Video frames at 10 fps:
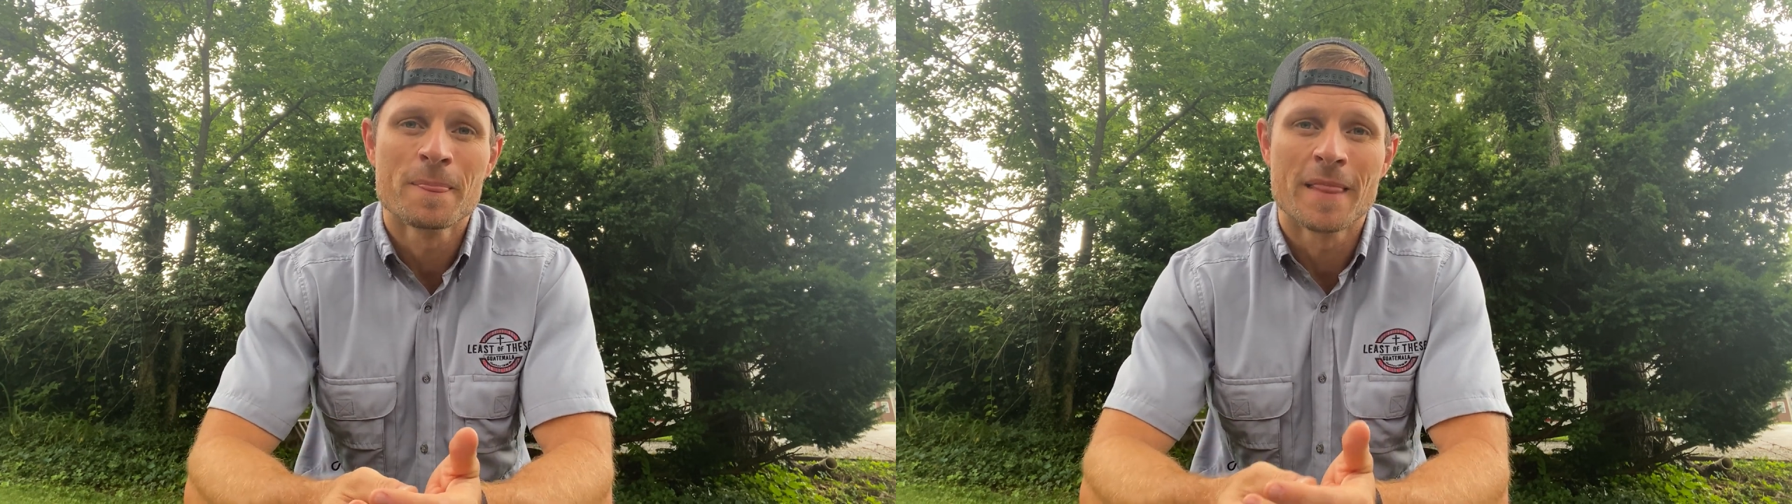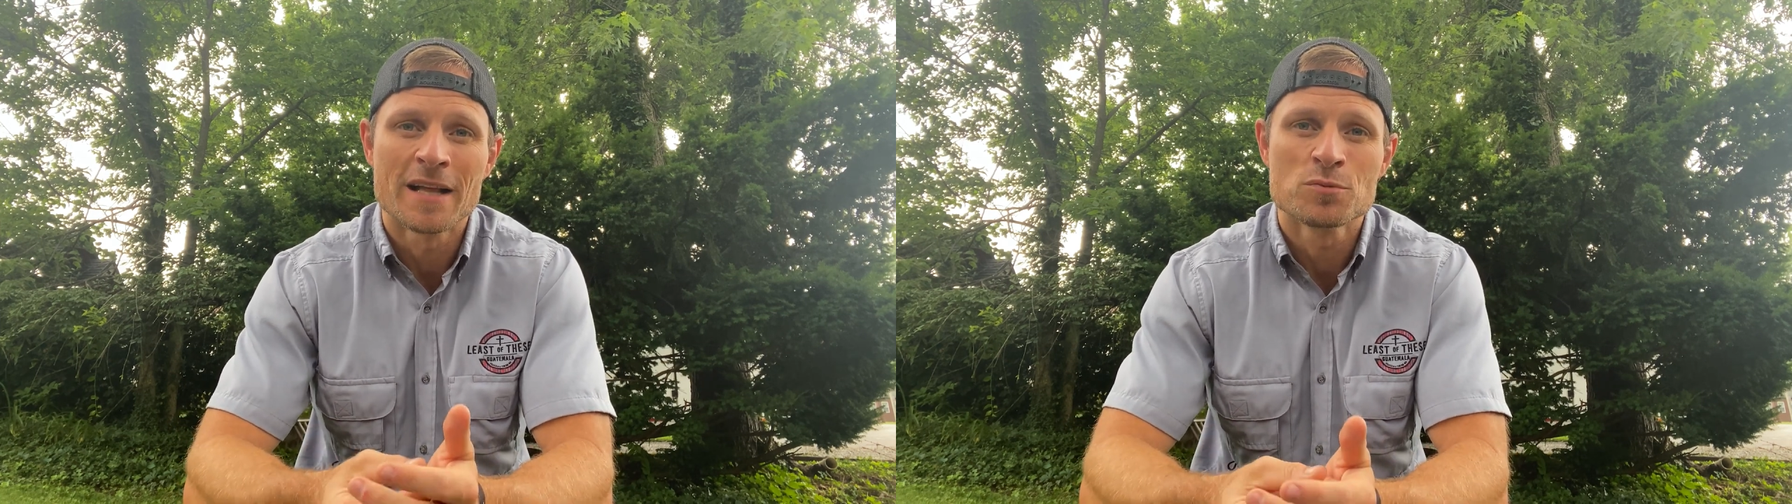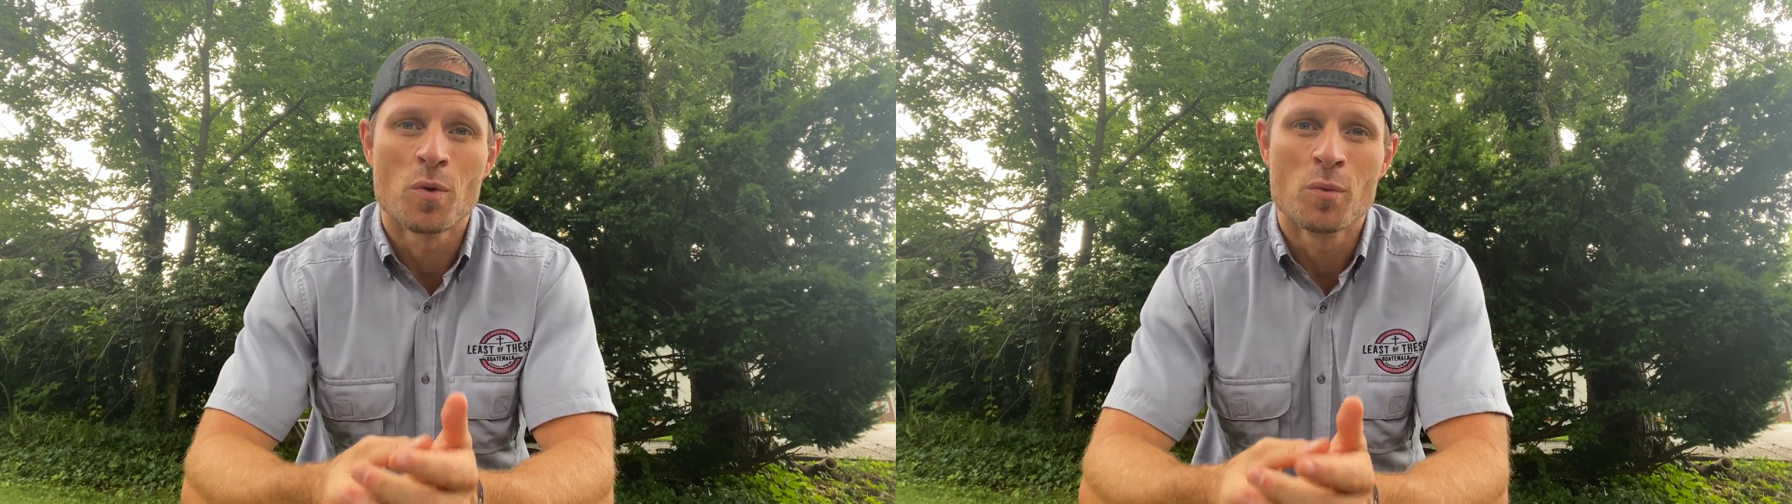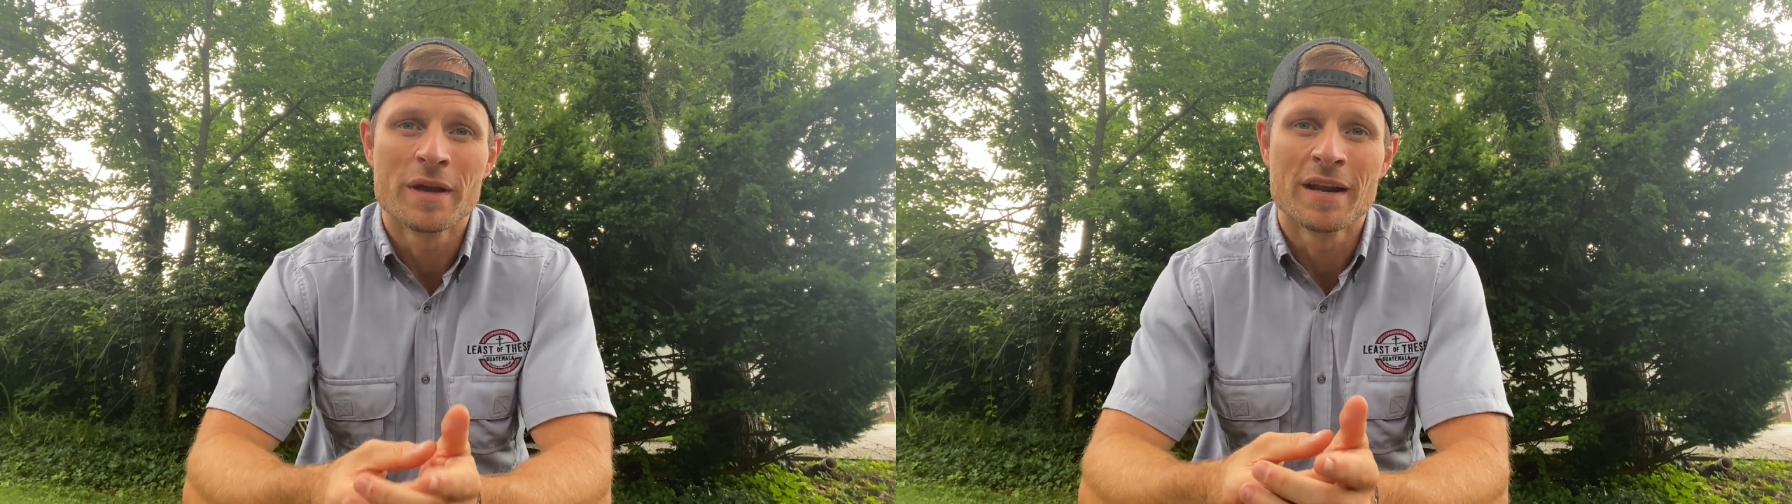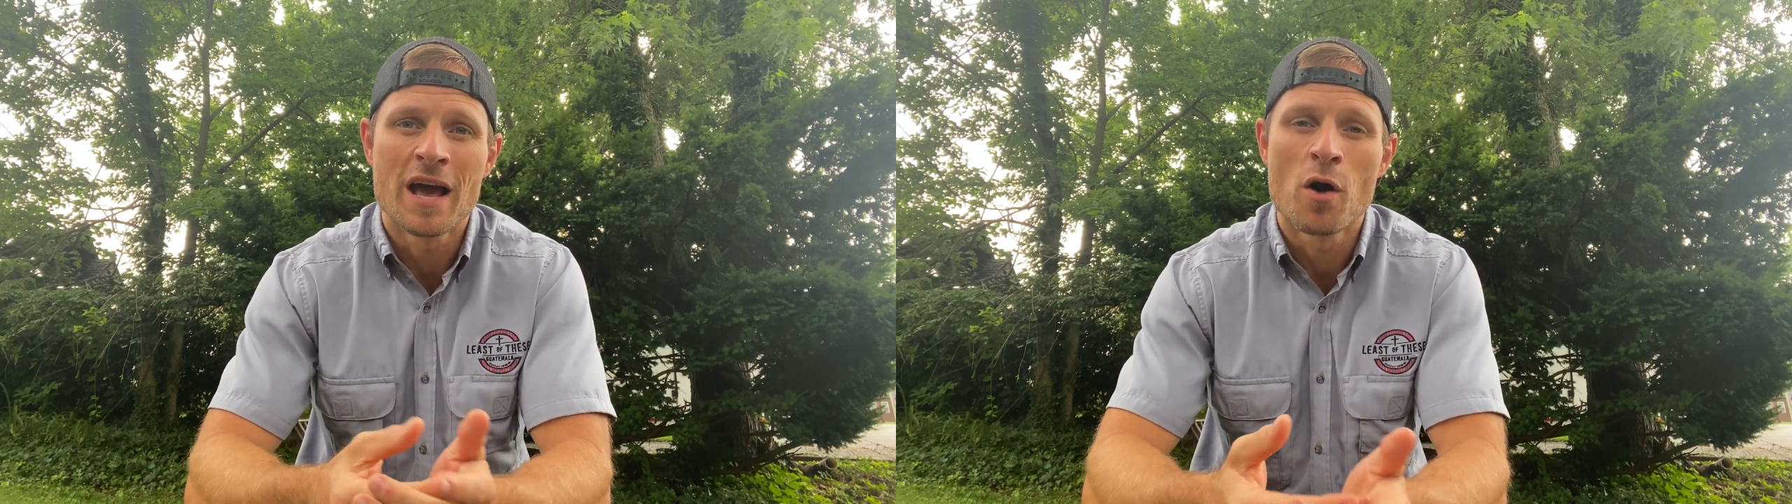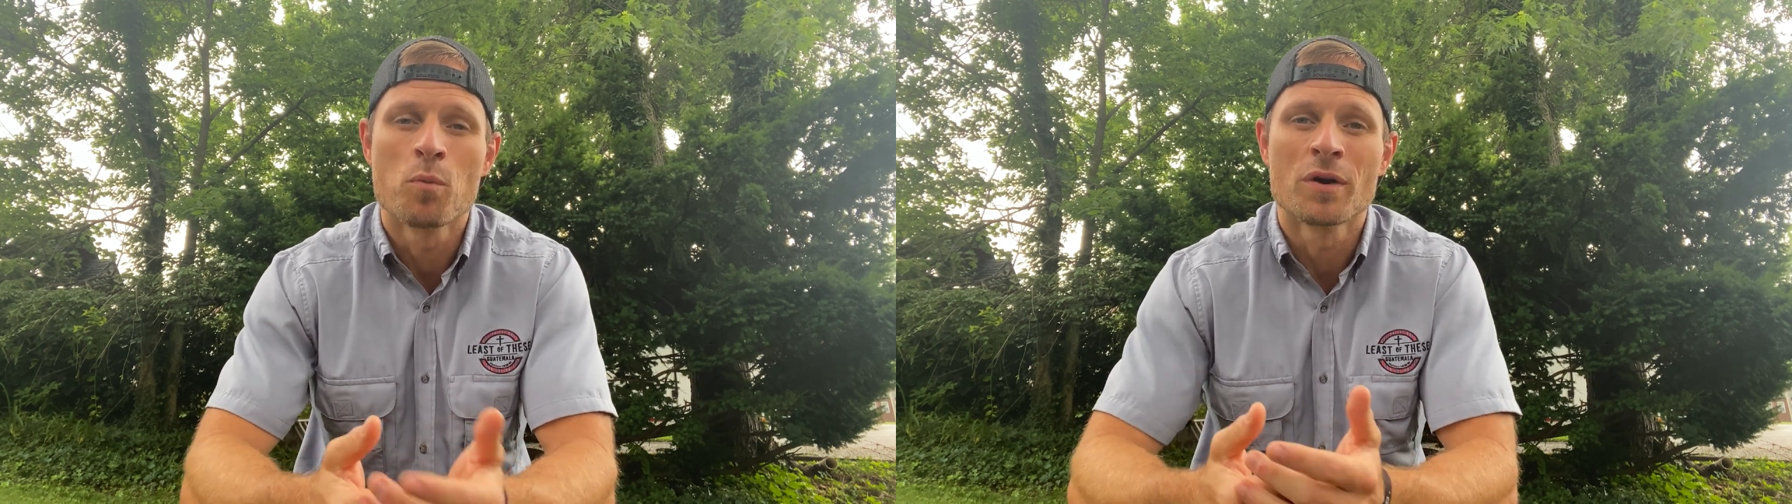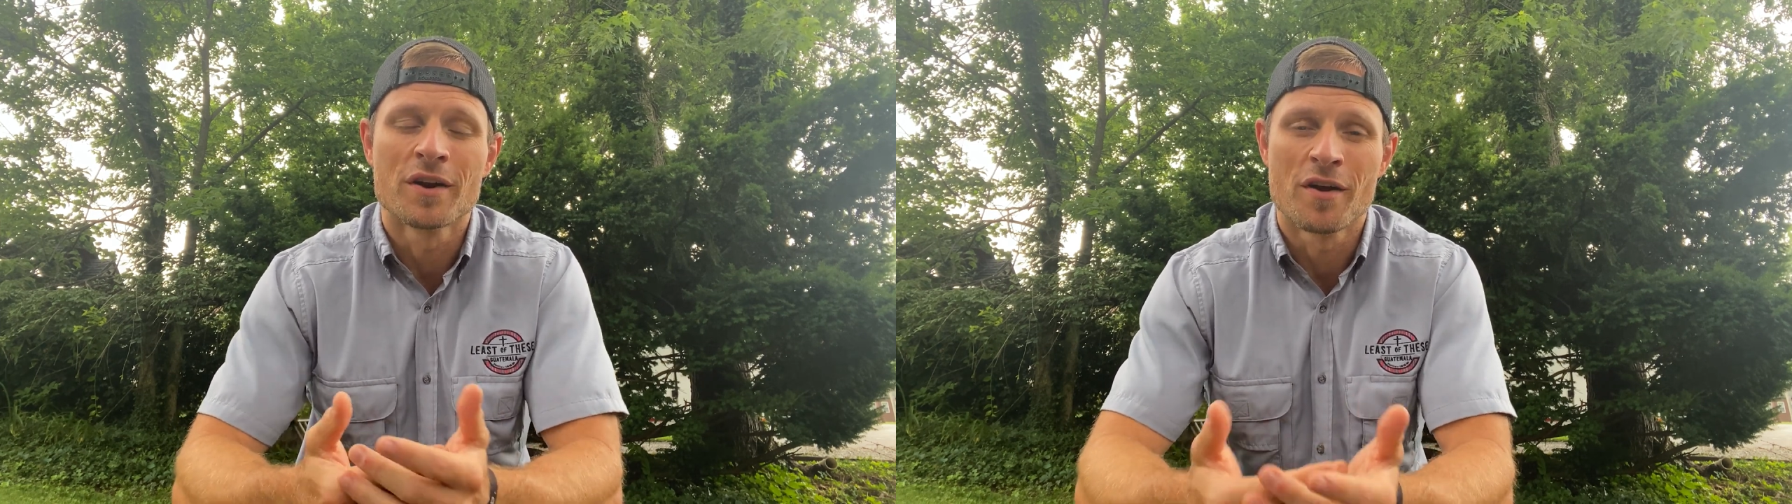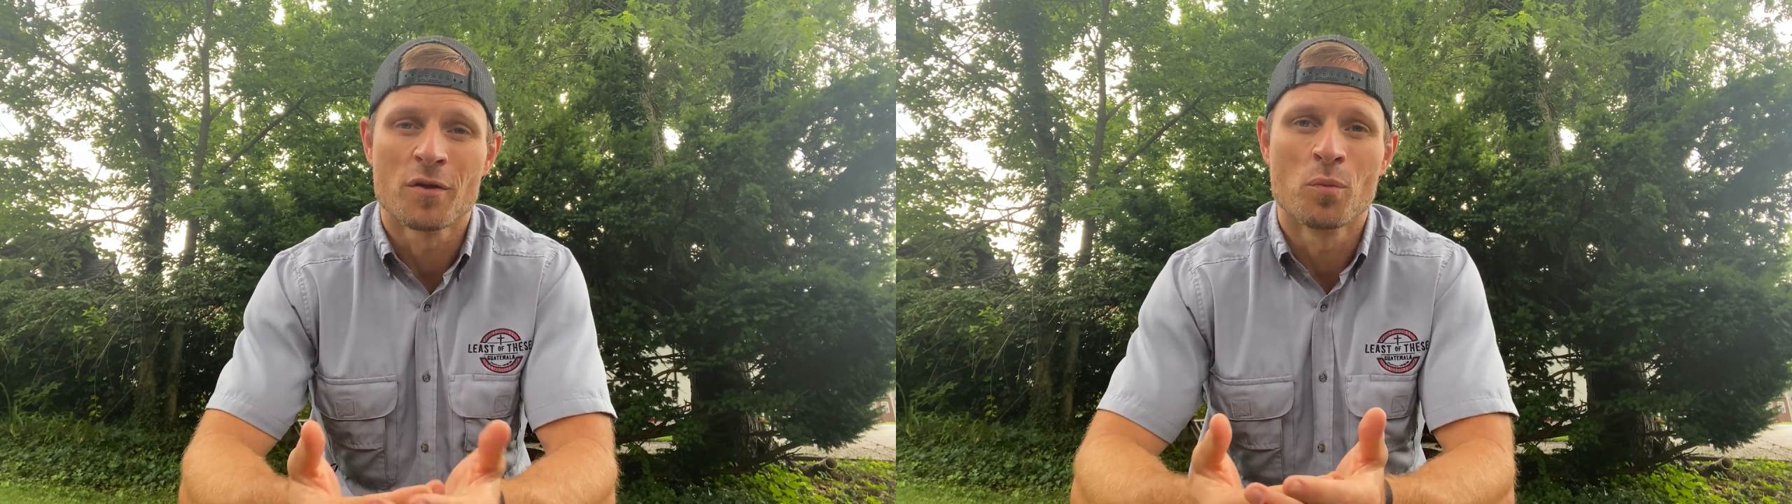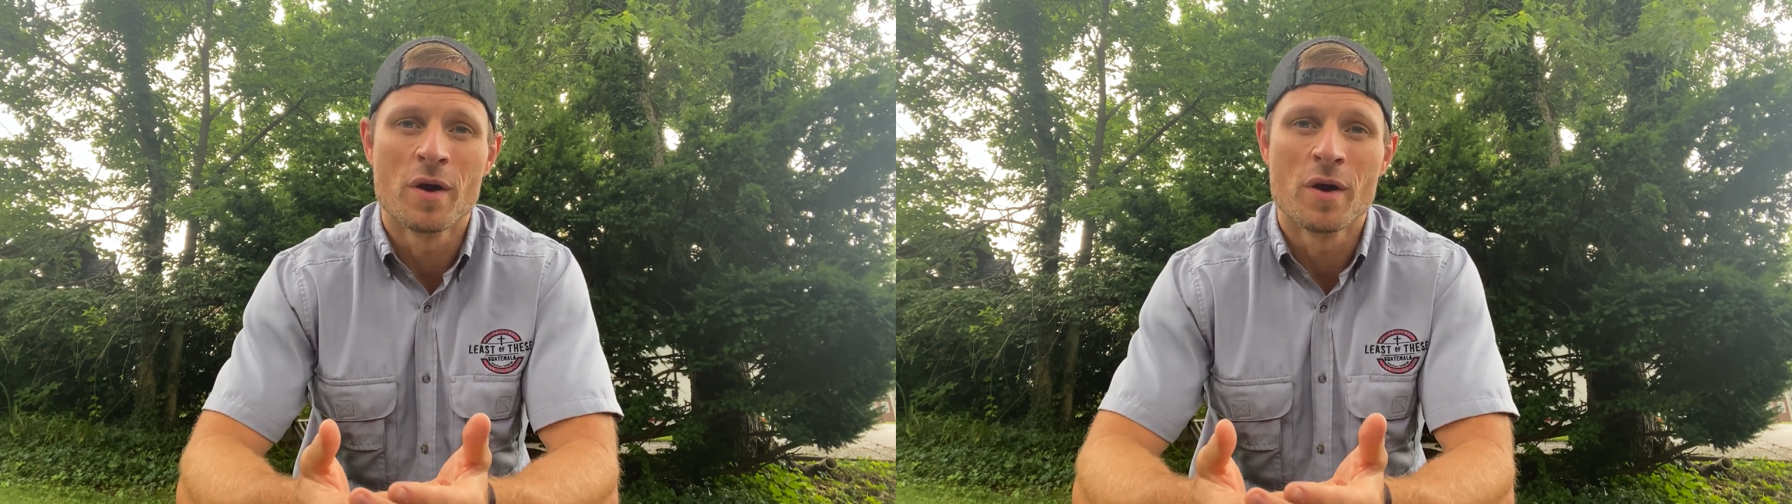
that's what we can help one another